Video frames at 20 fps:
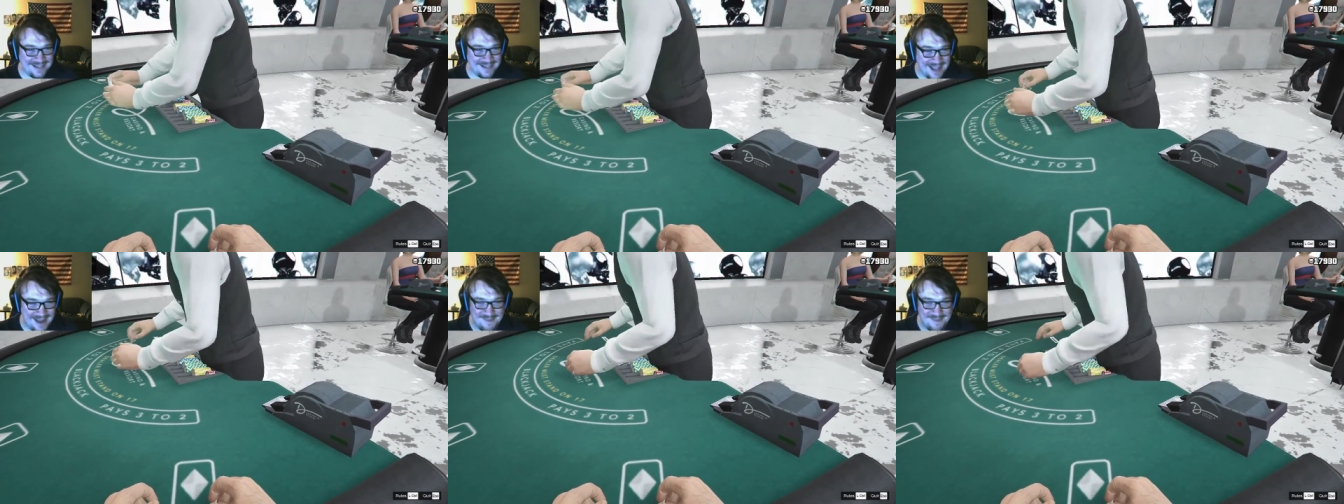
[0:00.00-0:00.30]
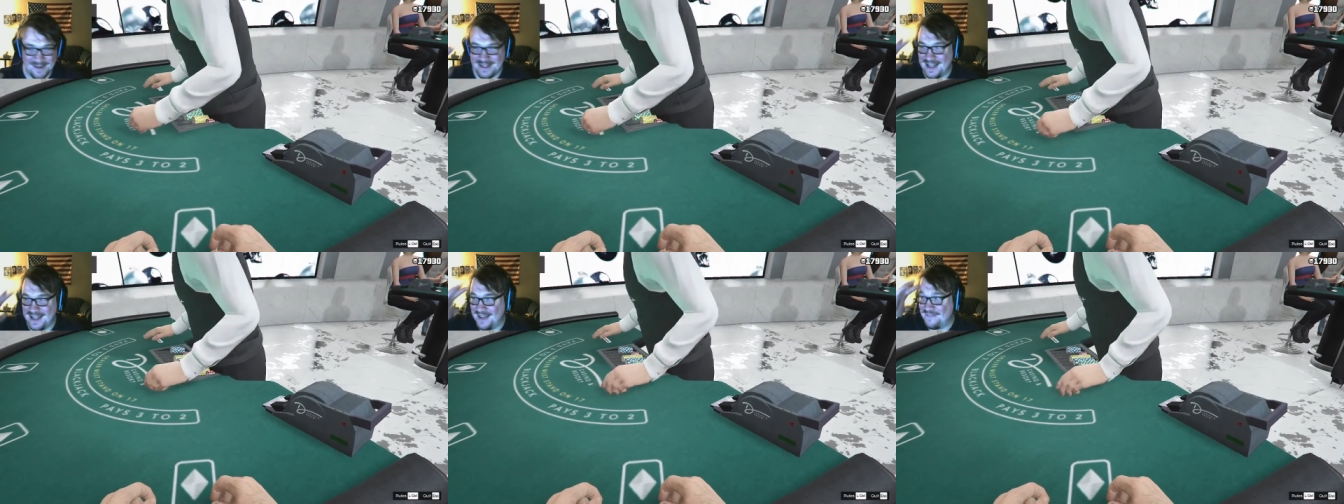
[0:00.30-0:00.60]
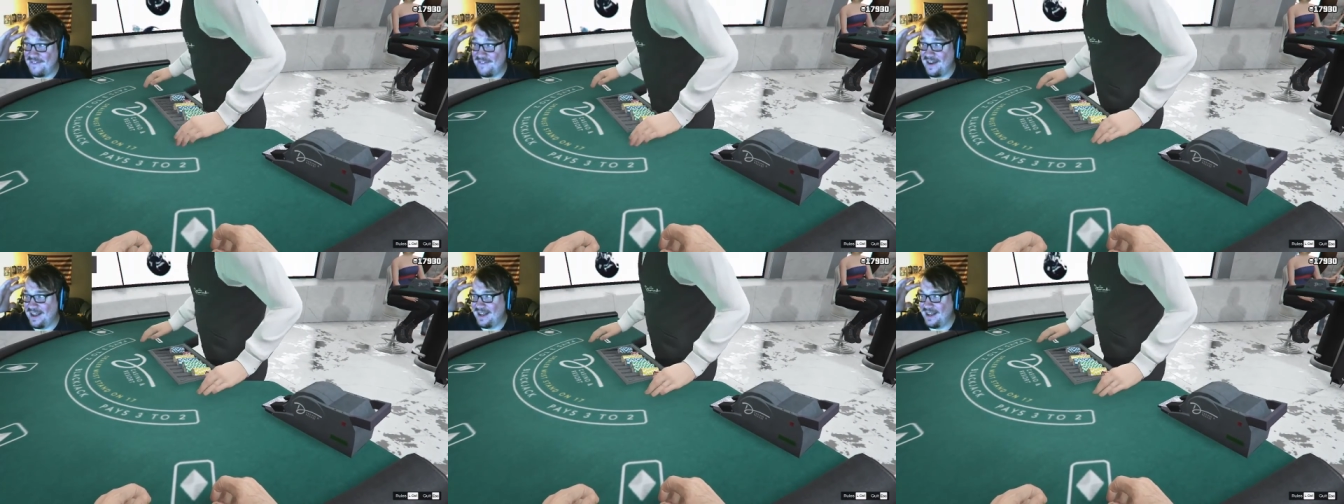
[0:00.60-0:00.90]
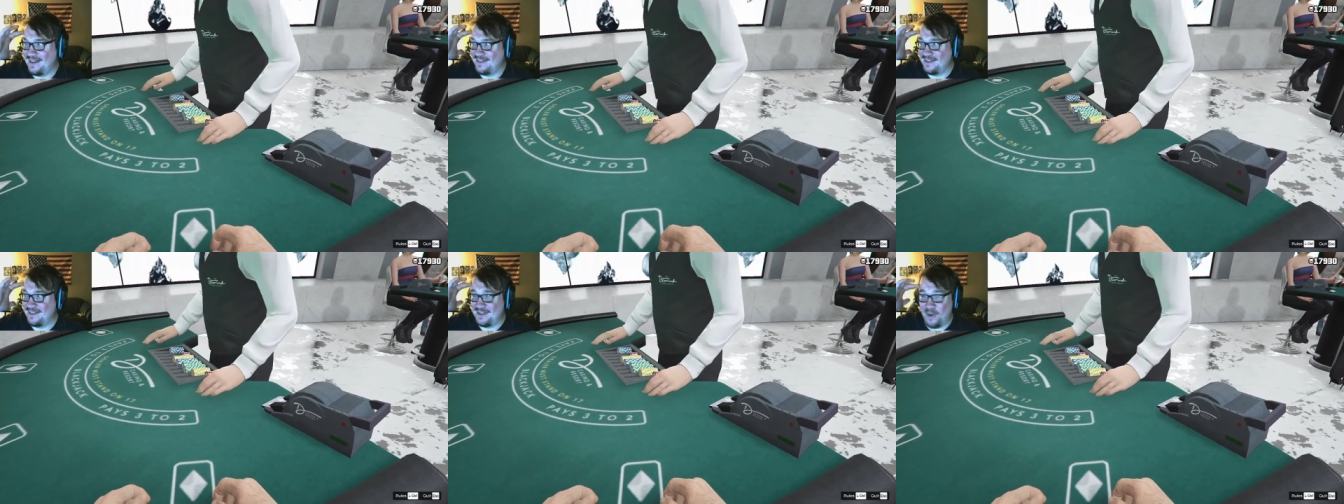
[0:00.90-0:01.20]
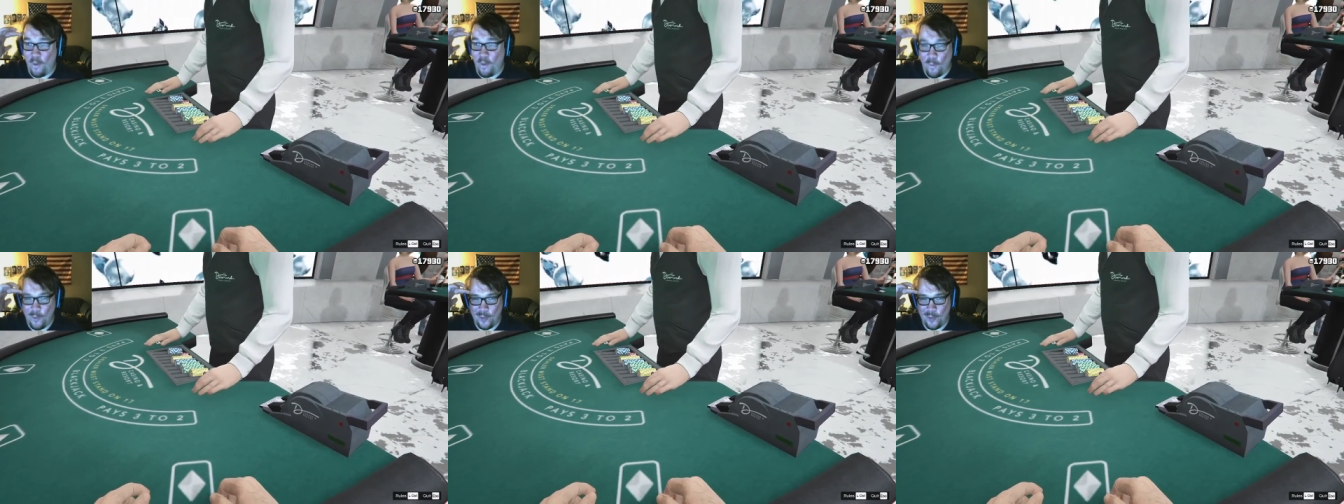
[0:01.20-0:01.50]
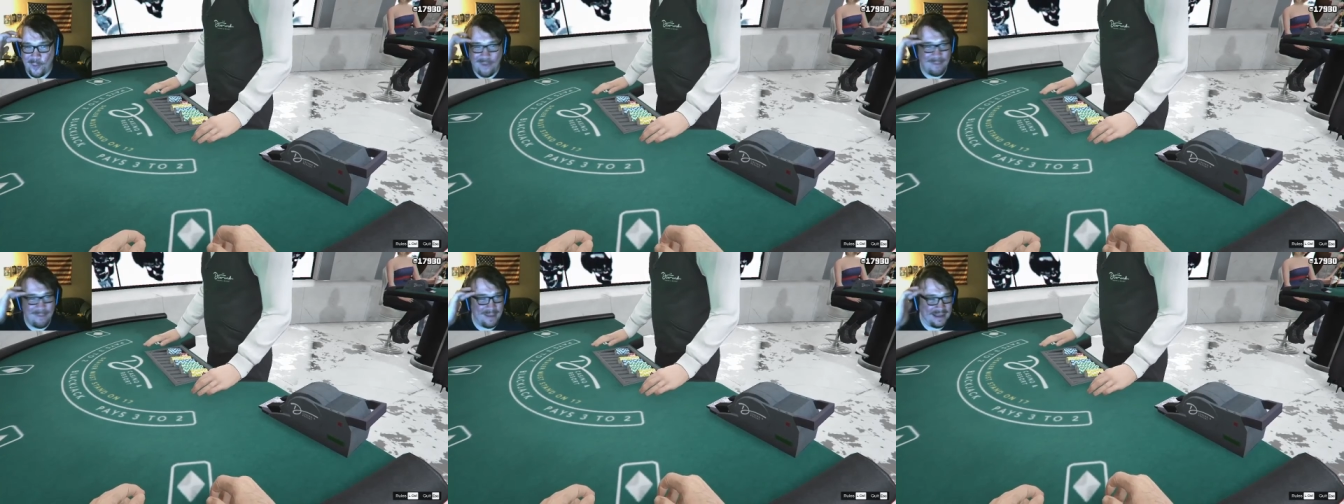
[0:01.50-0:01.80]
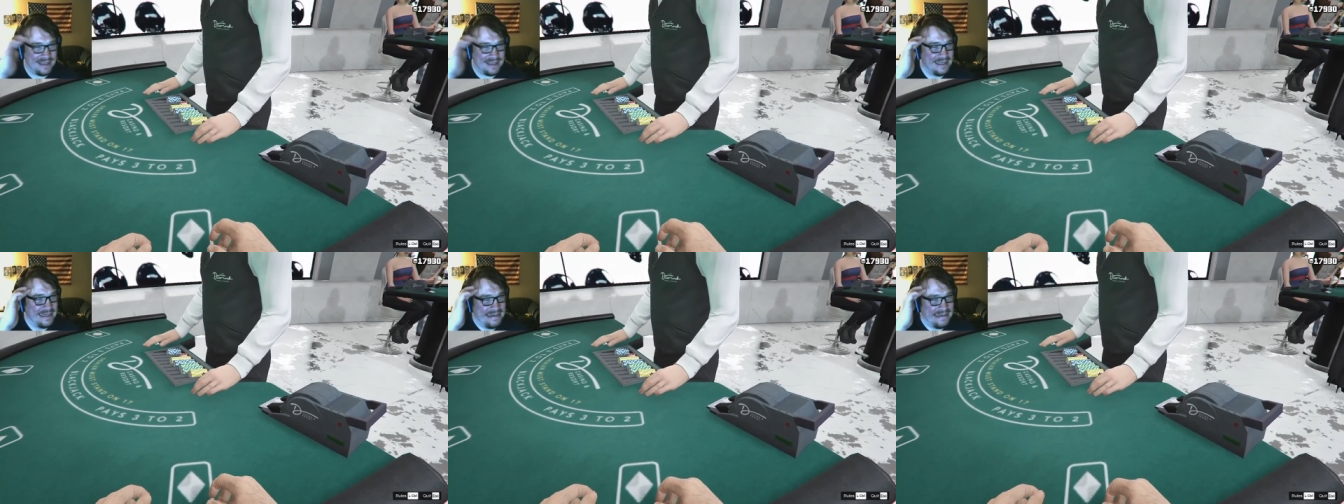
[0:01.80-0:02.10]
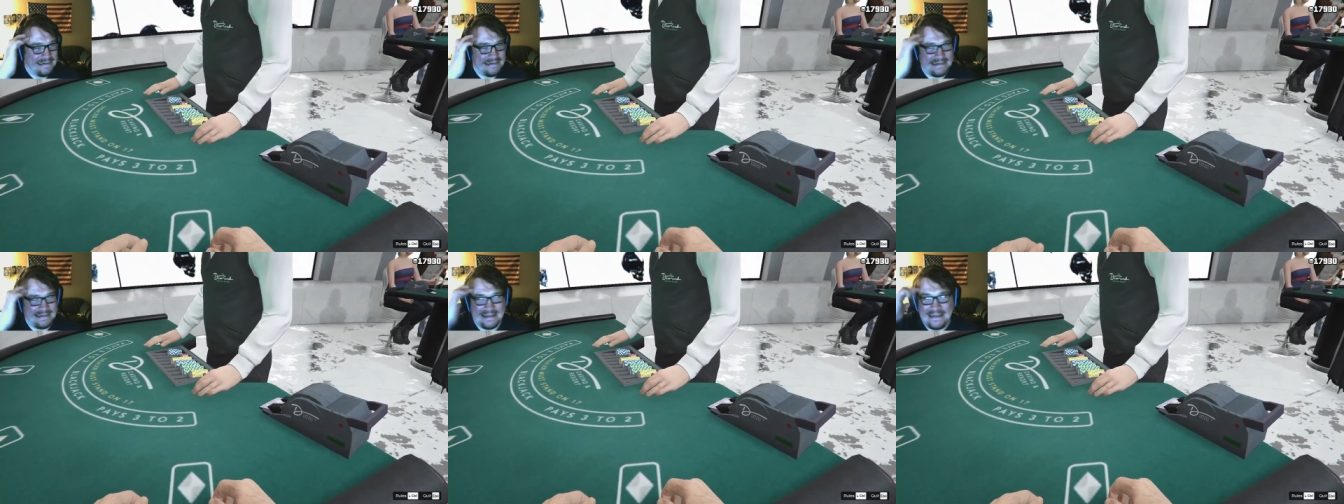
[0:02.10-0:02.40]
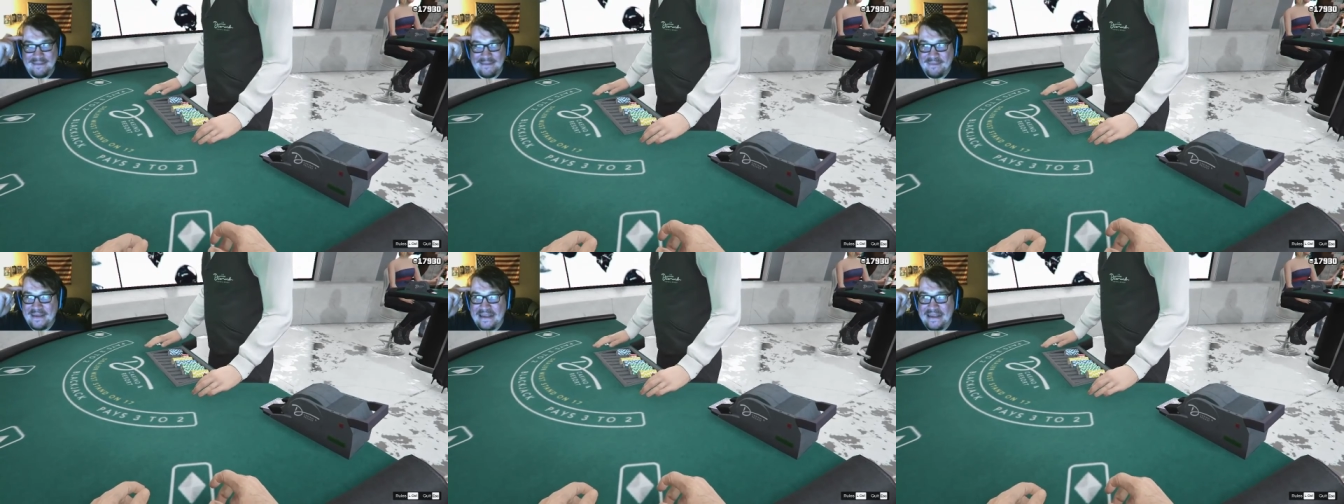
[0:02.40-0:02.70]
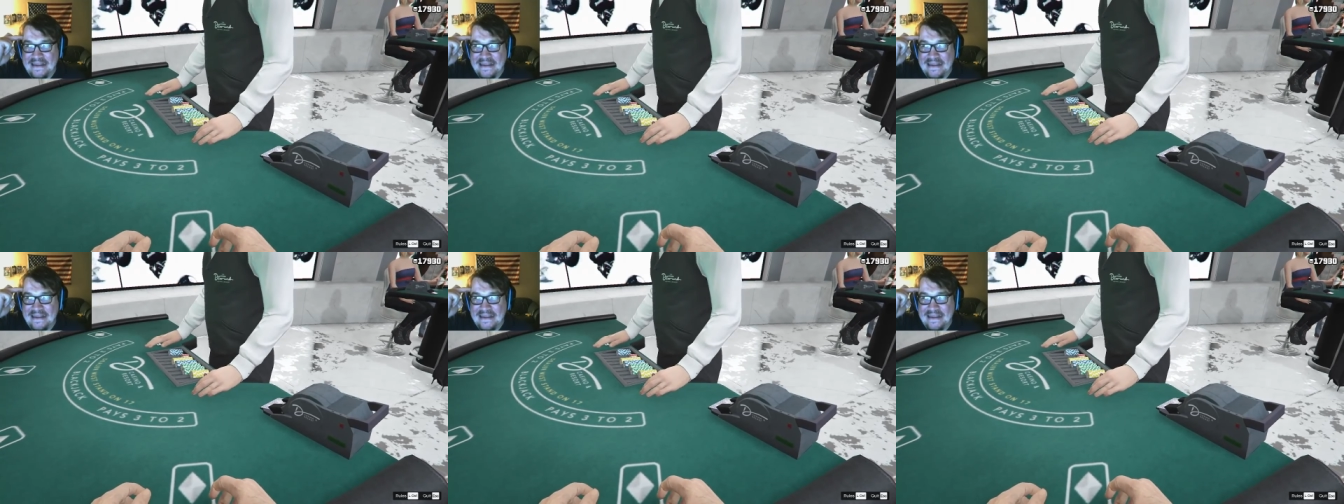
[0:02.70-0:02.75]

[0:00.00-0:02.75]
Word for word: I'm just like fucking the Oracle. I'm like, give me an